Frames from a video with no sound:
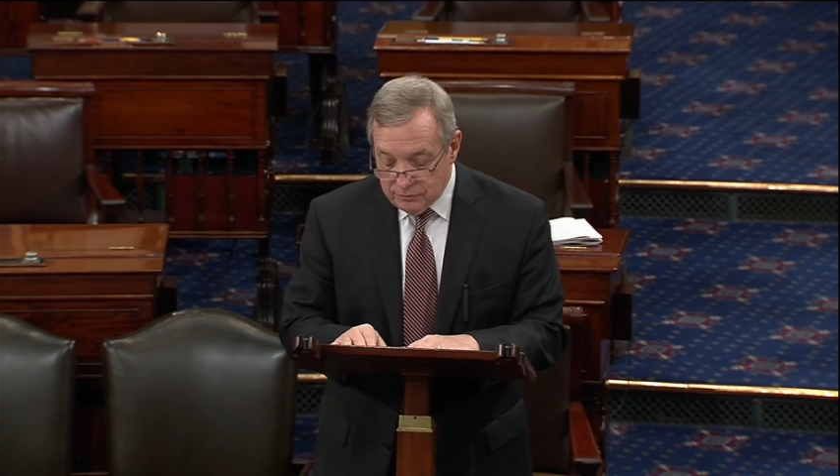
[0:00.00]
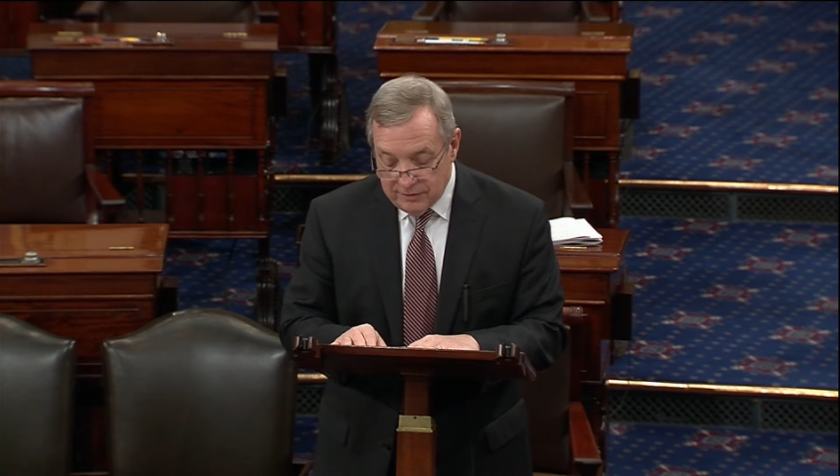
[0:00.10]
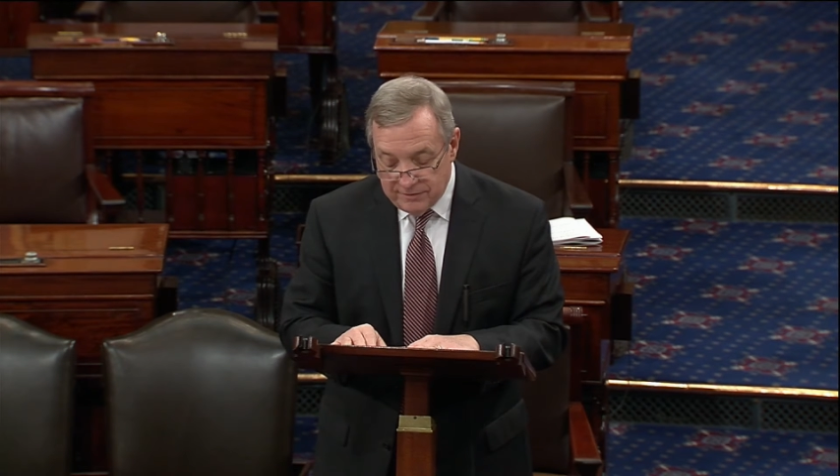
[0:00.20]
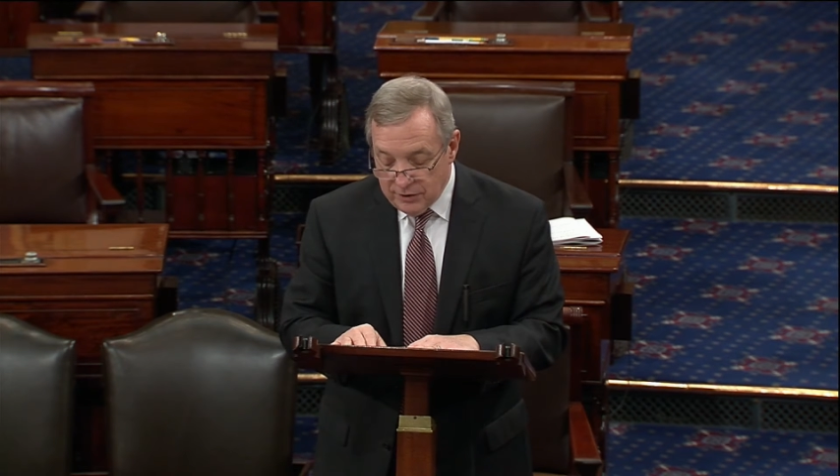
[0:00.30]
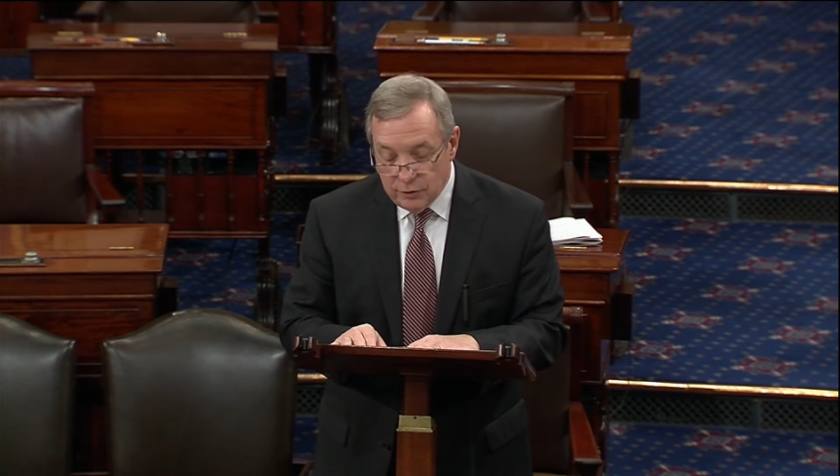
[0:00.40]

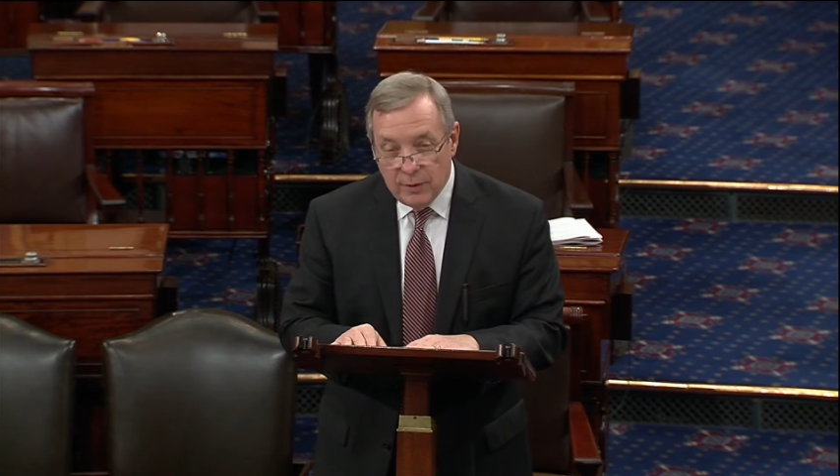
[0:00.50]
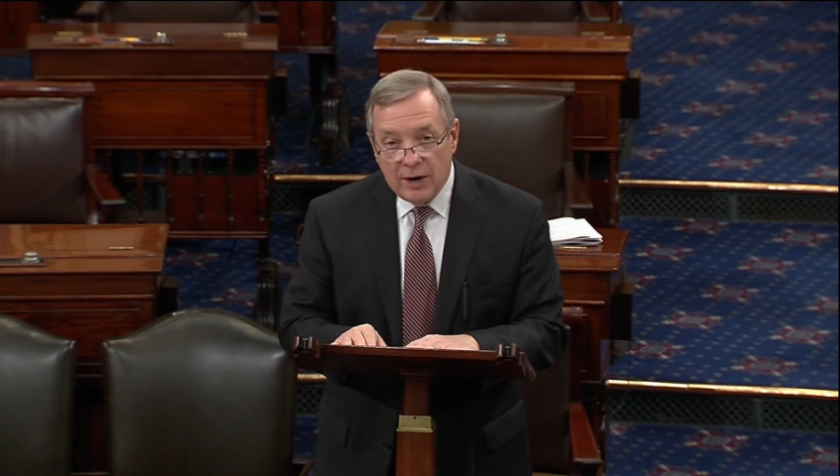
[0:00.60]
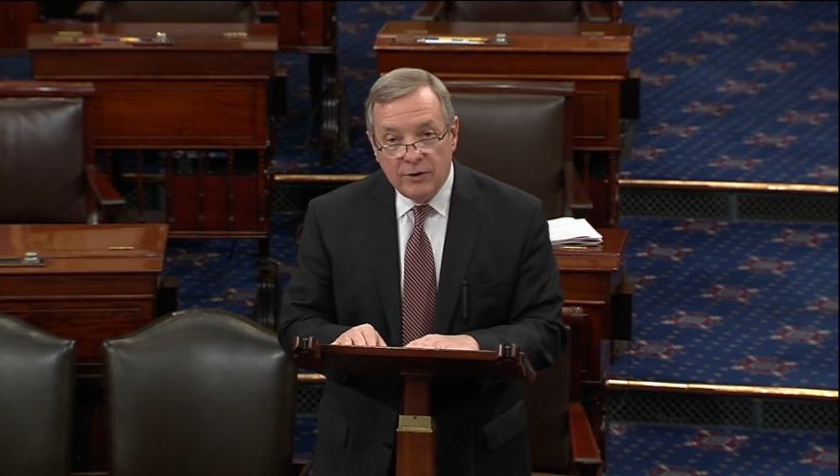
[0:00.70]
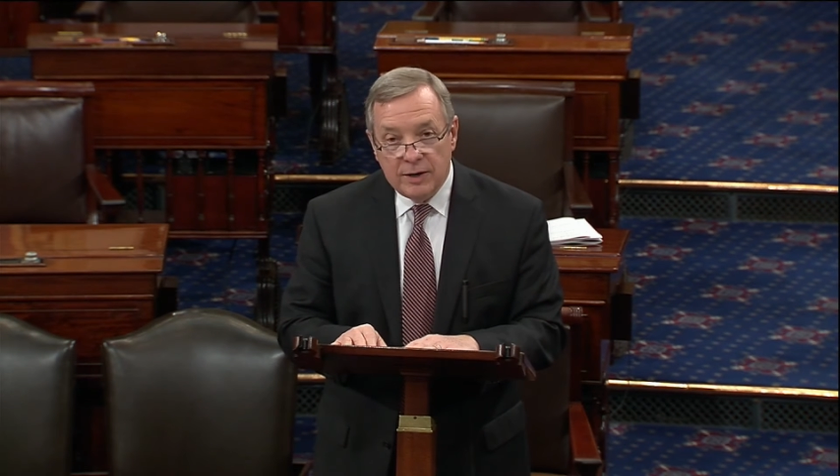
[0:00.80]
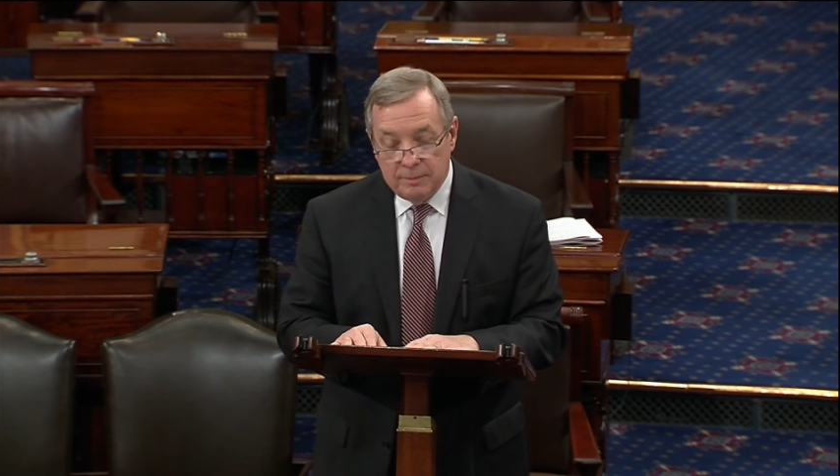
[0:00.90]
revered
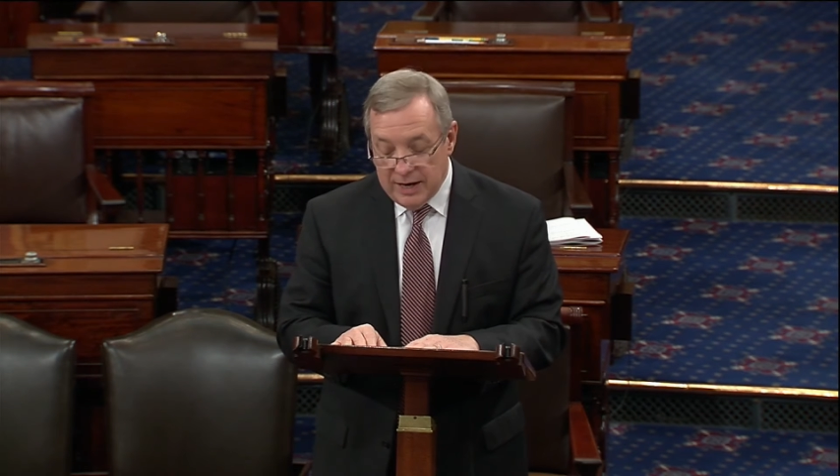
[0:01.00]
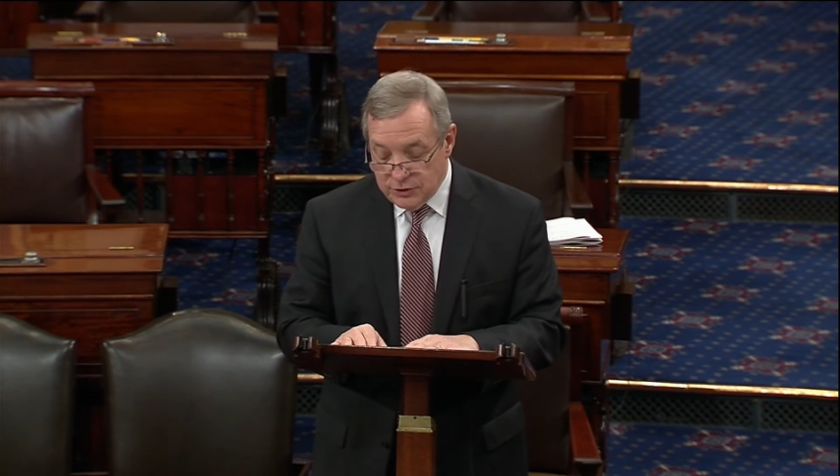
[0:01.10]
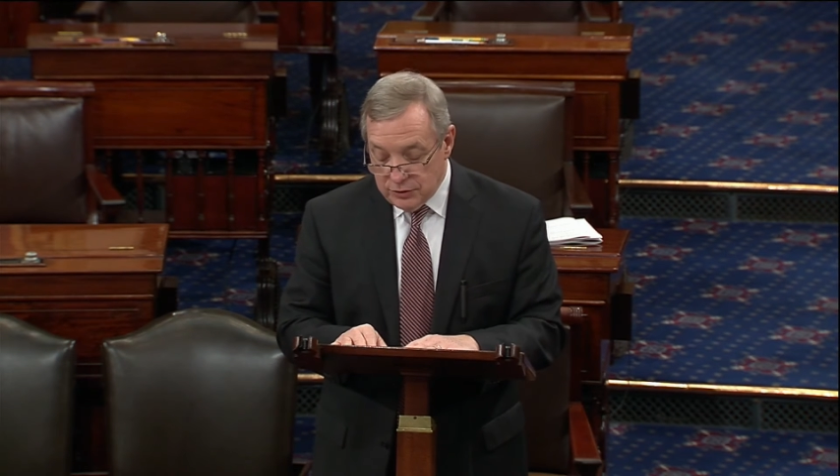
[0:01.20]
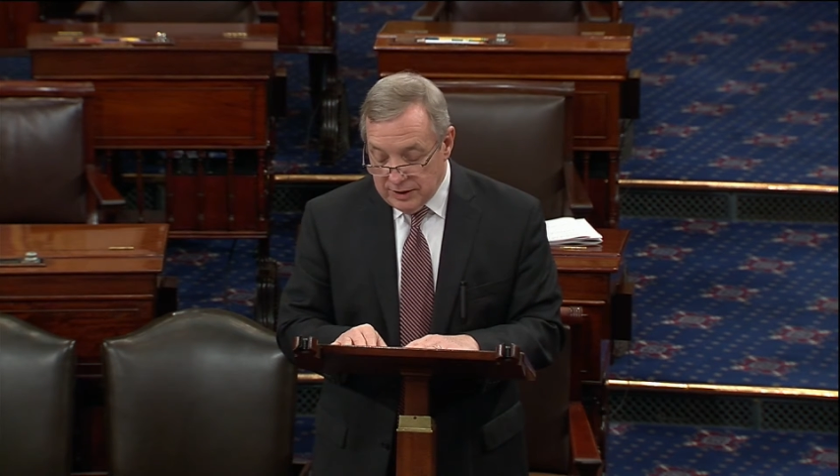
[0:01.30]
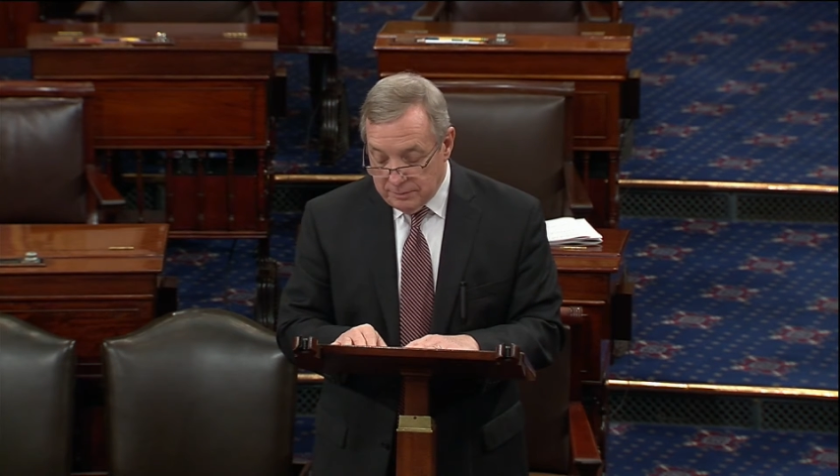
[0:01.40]
record in
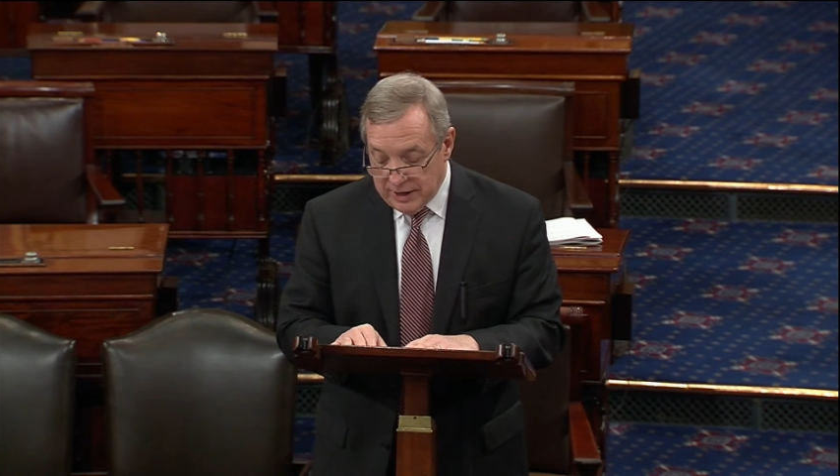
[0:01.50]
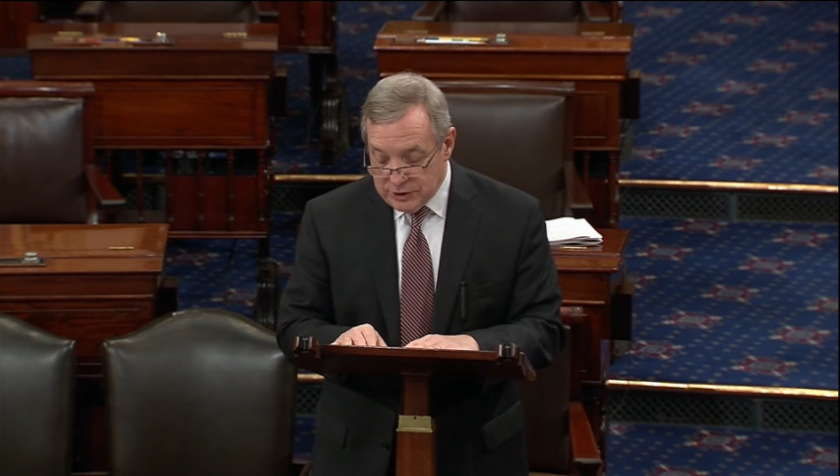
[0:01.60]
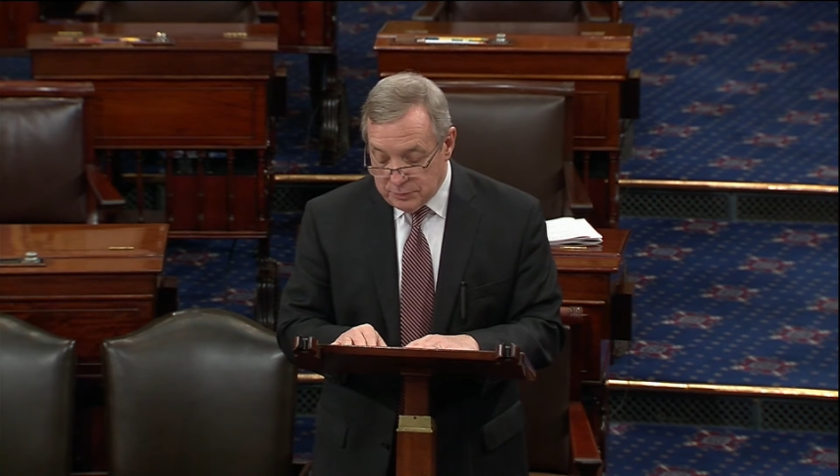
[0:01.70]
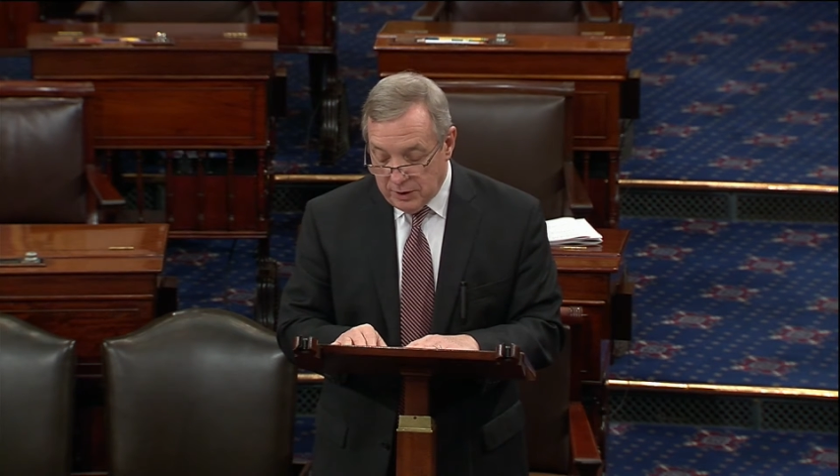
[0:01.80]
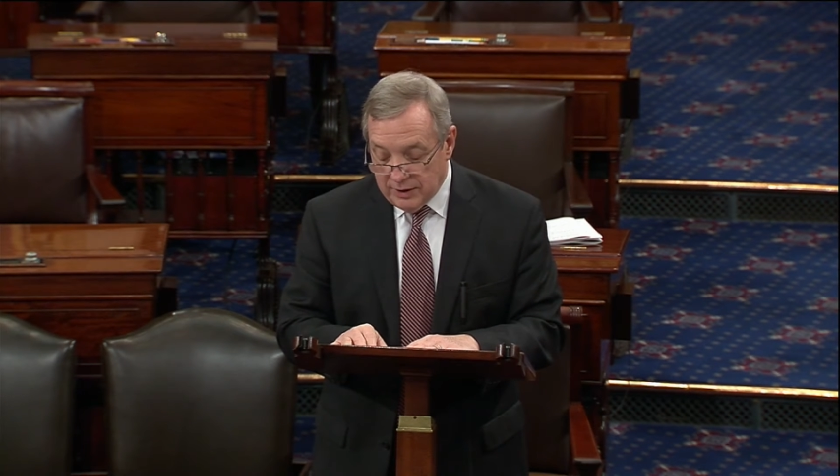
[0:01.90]
Major League
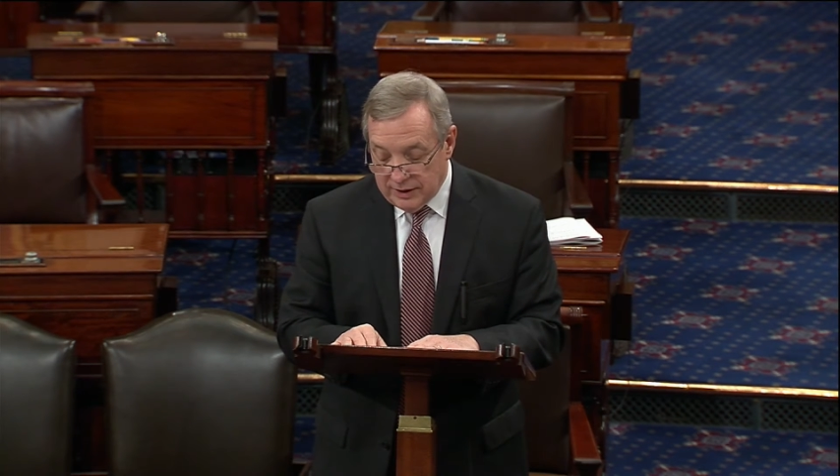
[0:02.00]
Baseball,